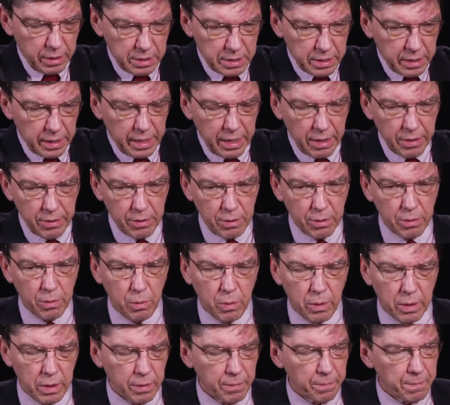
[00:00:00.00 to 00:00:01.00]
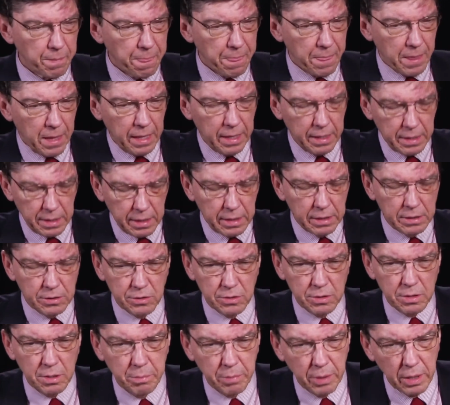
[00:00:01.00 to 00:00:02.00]
together where it
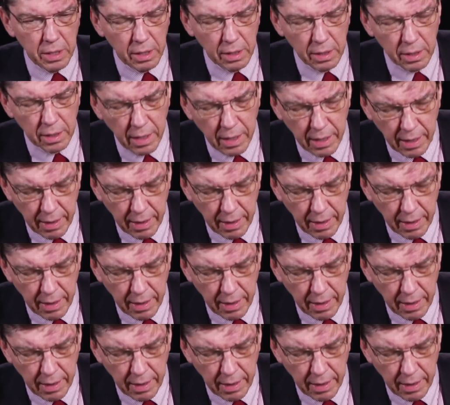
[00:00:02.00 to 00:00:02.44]
needs to be.